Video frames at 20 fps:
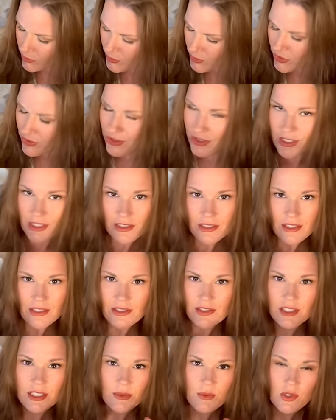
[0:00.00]
but you're saying it
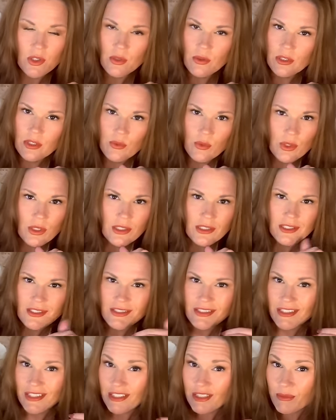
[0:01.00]
doesn't seem to go anywhere and it
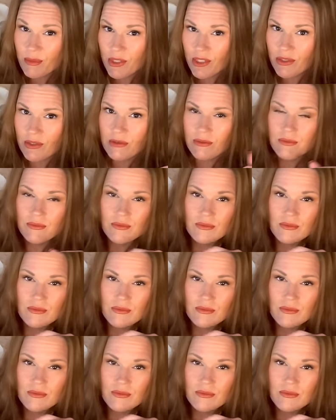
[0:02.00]
doesn't get any better.